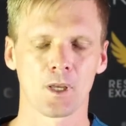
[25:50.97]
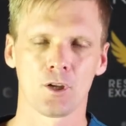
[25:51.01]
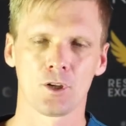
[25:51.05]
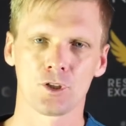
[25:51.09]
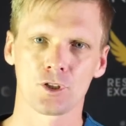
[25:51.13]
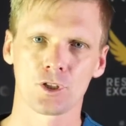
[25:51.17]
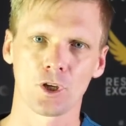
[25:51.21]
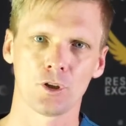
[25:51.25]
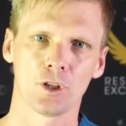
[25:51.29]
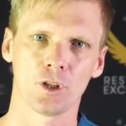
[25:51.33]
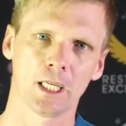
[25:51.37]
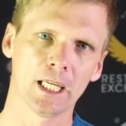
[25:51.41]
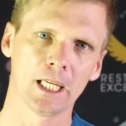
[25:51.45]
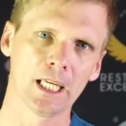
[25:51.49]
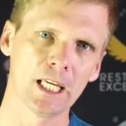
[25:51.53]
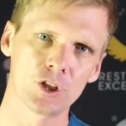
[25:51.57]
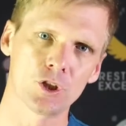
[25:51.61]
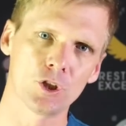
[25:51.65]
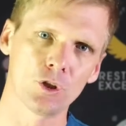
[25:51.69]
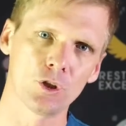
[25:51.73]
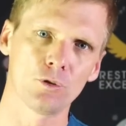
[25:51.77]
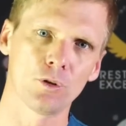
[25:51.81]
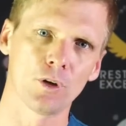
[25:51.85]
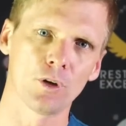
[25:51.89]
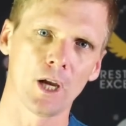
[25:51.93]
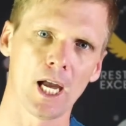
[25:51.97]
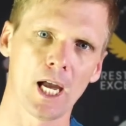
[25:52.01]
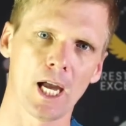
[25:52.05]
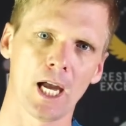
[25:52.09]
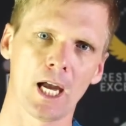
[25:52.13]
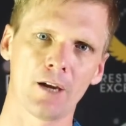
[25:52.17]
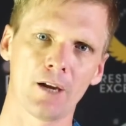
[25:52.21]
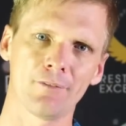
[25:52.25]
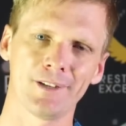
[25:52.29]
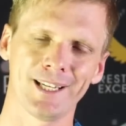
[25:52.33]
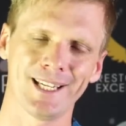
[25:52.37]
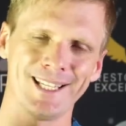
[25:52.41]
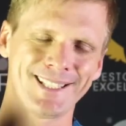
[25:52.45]
So the issue you
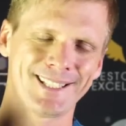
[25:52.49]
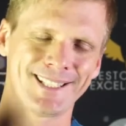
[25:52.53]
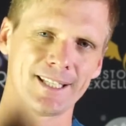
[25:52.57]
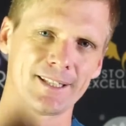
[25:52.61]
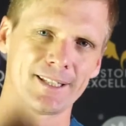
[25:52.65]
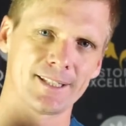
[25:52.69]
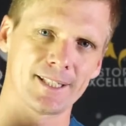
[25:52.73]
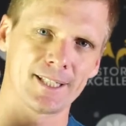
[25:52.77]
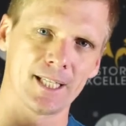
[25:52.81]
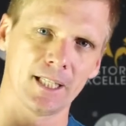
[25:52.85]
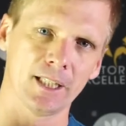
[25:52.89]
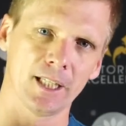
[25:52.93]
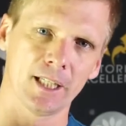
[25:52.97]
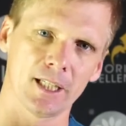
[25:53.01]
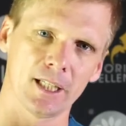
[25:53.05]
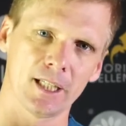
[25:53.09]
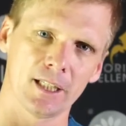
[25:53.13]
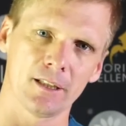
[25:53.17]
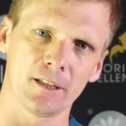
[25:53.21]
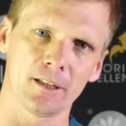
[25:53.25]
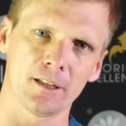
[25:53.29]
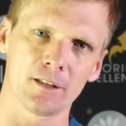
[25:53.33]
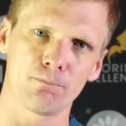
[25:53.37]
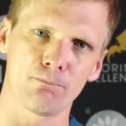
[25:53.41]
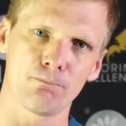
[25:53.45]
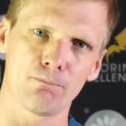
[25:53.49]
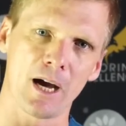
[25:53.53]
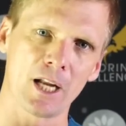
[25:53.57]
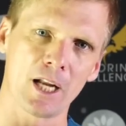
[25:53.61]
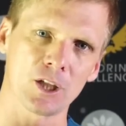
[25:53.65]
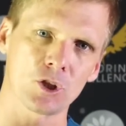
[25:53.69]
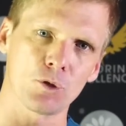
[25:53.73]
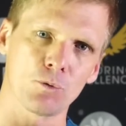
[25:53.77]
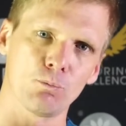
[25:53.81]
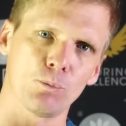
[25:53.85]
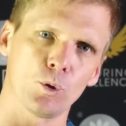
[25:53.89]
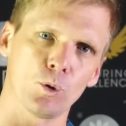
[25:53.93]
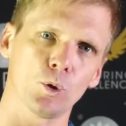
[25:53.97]
have is that silicone is
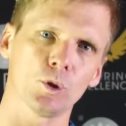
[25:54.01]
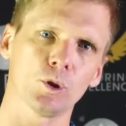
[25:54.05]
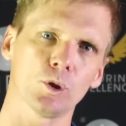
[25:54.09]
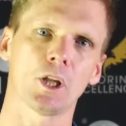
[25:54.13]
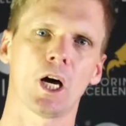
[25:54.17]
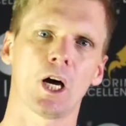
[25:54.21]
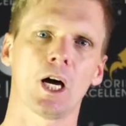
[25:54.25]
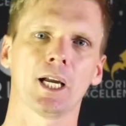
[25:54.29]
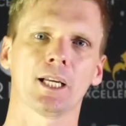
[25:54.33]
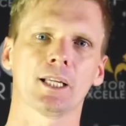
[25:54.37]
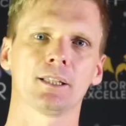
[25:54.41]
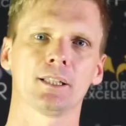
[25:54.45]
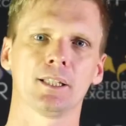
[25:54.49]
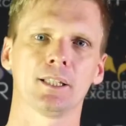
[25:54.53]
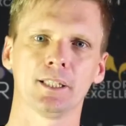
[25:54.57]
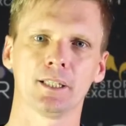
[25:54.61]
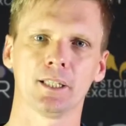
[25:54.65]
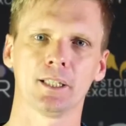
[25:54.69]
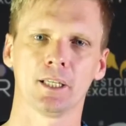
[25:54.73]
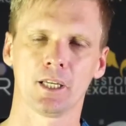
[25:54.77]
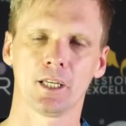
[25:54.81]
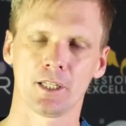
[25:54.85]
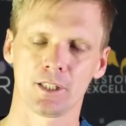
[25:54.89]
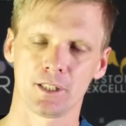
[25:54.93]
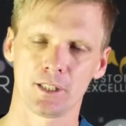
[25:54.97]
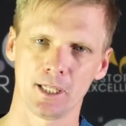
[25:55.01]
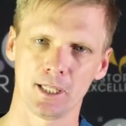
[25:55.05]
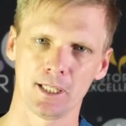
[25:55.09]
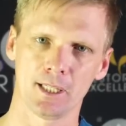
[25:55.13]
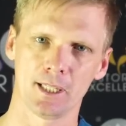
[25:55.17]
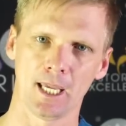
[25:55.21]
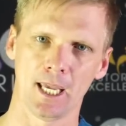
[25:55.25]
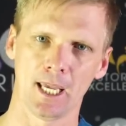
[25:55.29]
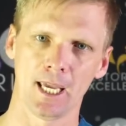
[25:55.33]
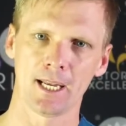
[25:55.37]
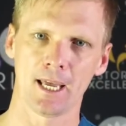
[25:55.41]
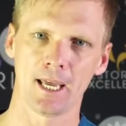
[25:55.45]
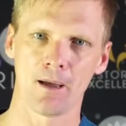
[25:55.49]
much more likely to
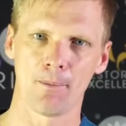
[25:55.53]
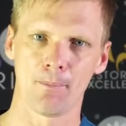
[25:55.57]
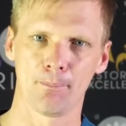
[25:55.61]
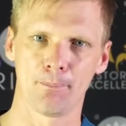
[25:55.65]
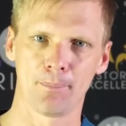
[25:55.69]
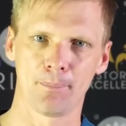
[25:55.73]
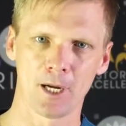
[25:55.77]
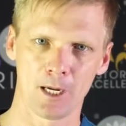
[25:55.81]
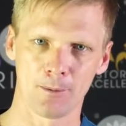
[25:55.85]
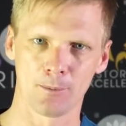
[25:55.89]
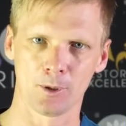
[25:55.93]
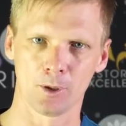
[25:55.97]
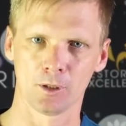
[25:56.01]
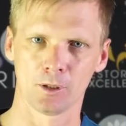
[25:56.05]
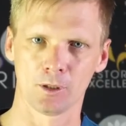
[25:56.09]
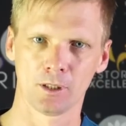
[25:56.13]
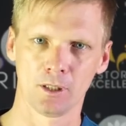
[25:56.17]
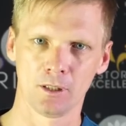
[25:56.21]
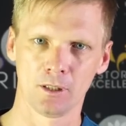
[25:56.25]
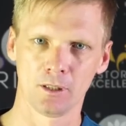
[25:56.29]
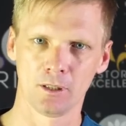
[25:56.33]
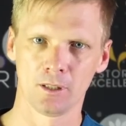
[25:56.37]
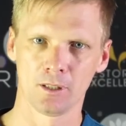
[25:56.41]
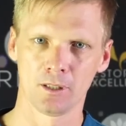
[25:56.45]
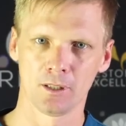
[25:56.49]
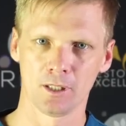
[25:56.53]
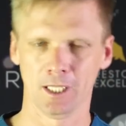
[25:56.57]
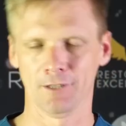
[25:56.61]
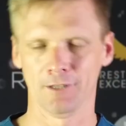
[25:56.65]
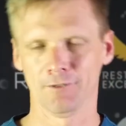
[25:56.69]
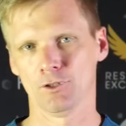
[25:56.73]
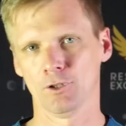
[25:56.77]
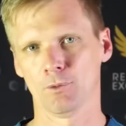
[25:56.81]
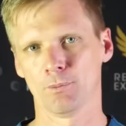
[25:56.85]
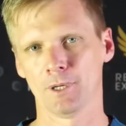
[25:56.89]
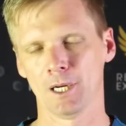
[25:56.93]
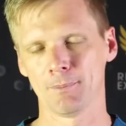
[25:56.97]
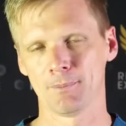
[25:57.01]
get a bubble if
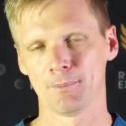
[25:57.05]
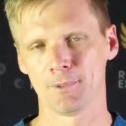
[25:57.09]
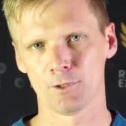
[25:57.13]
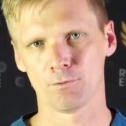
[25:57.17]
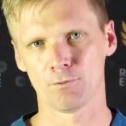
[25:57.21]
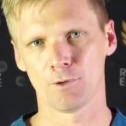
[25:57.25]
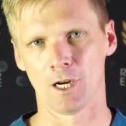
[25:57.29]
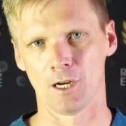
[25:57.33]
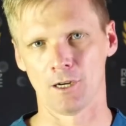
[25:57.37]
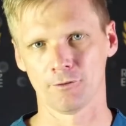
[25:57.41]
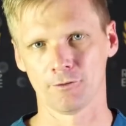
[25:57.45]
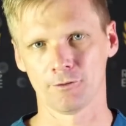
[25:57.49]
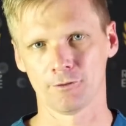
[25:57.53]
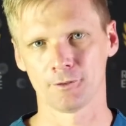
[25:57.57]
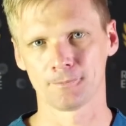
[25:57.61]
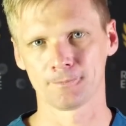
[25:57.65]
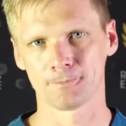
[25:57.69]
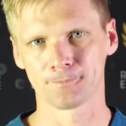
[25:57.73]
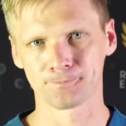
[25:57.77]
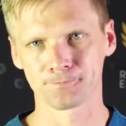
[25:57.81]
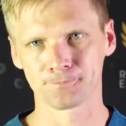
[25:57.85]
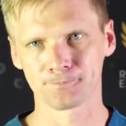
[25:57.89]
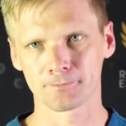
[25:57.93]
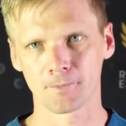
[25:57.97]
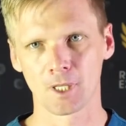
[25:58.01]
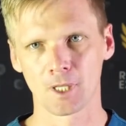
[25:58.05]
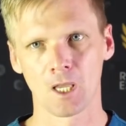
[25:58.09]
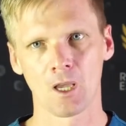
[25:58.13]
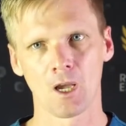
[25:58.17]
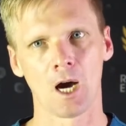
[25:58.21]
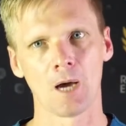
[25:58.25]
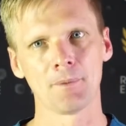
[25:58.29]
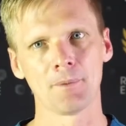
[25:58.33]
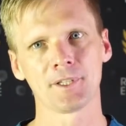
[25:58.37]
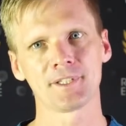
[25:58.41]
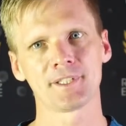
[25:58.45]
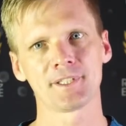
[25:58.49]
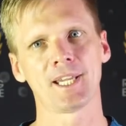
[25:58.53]
your prep is rough.
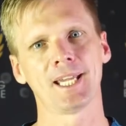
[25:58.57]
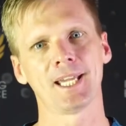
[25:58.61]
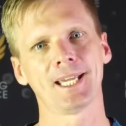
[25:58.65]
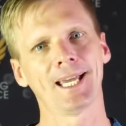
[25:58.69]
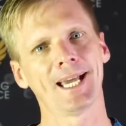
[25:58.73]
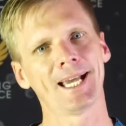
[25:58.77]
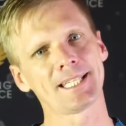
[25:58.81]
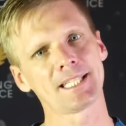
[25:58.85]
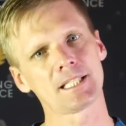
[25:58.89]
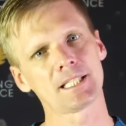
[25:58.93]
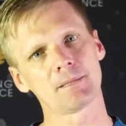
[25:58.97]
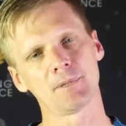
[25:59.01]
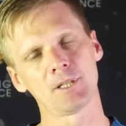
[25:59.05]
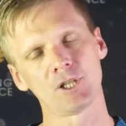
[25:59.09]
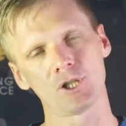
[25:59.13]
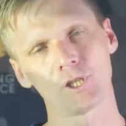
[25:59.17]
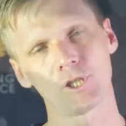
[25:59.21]
I'm not saying it has to be